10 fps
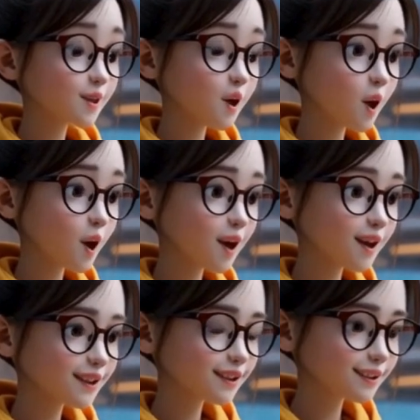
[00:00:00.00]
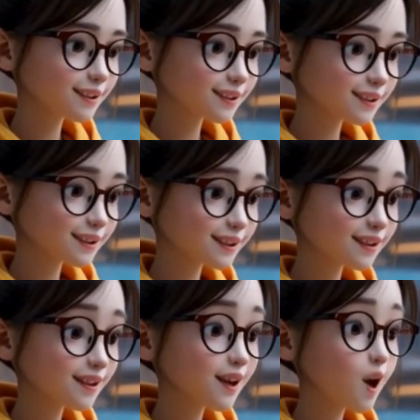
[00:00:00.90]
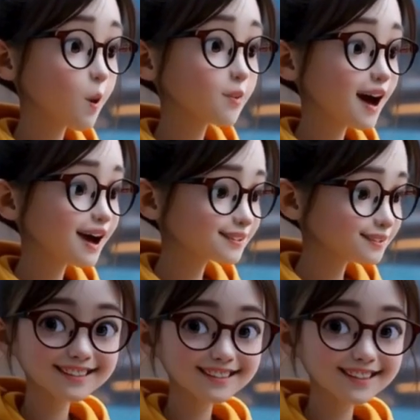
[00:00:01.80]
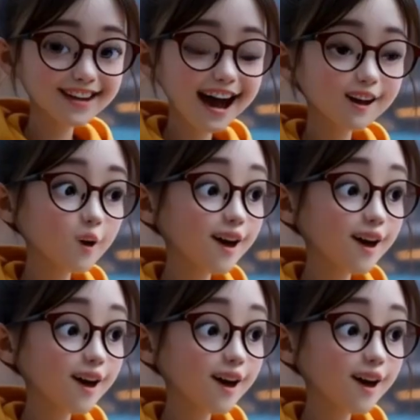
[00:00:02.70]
Boom! Back to boring old sprite, no more color party.